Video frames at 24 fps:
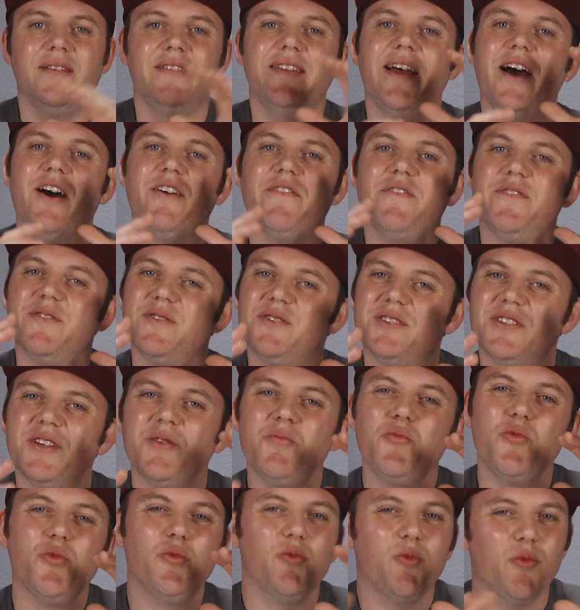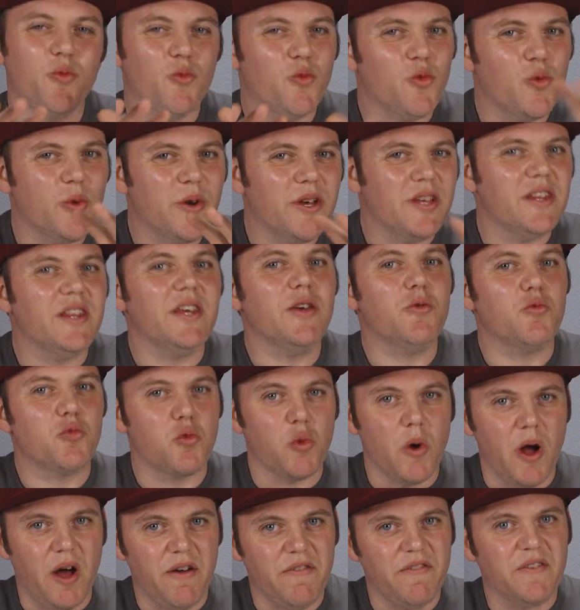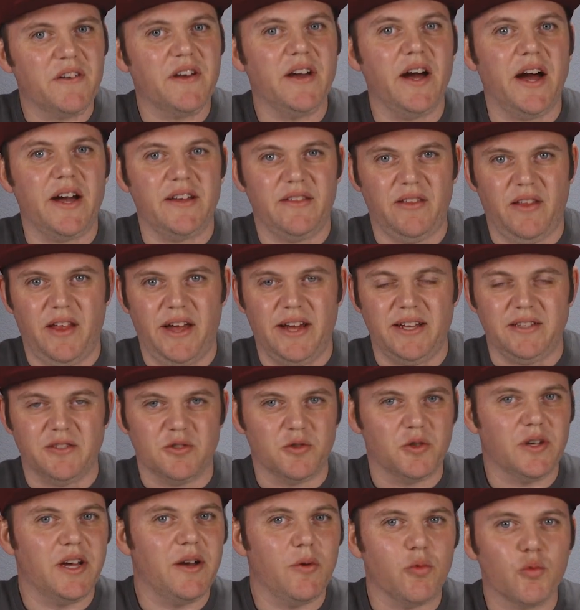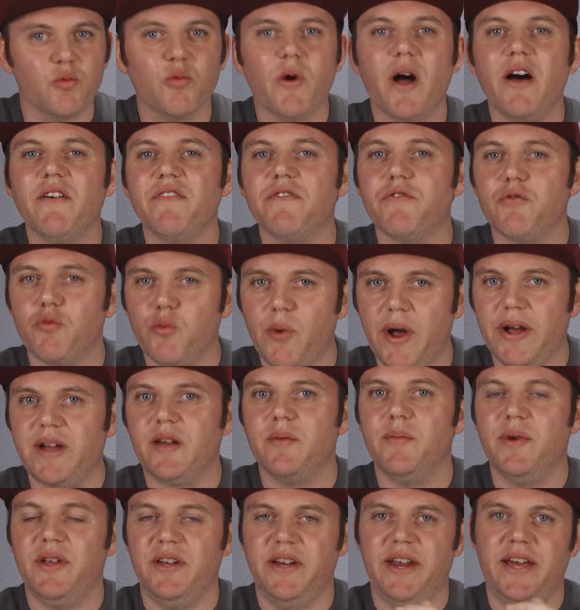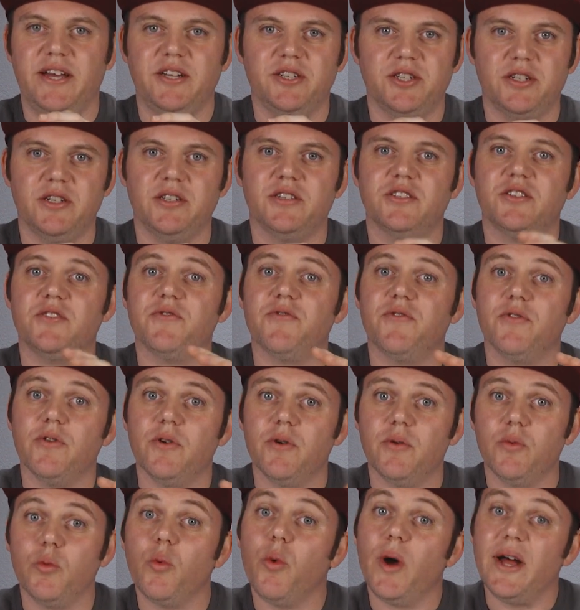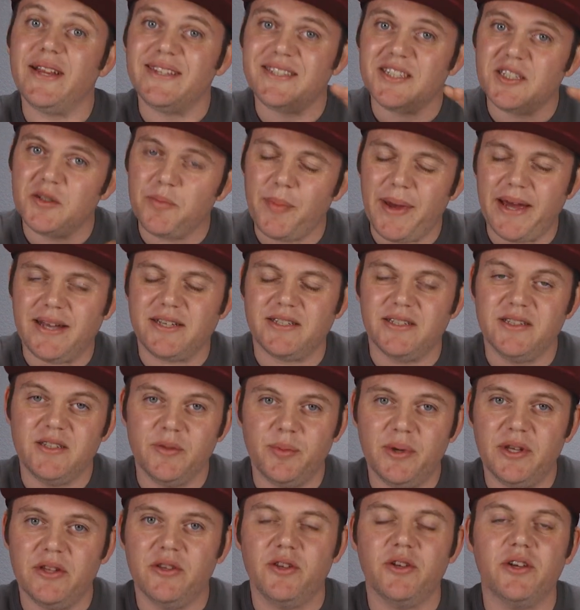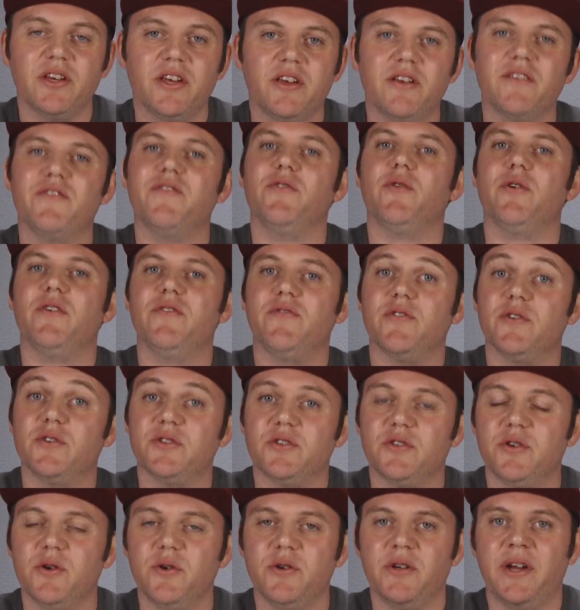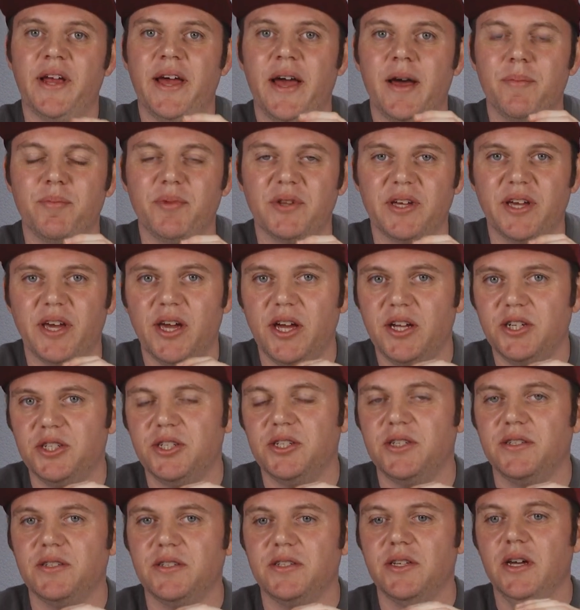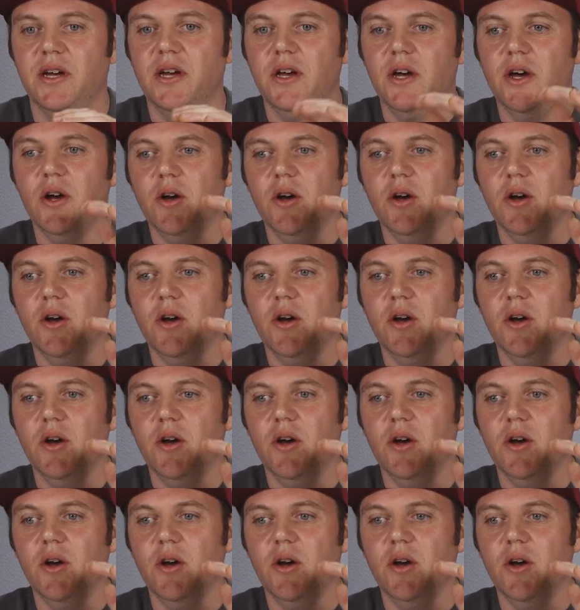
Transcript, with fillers: Now for some really rough guidelines, rough recommendations for what specs to be looking for for certain applications,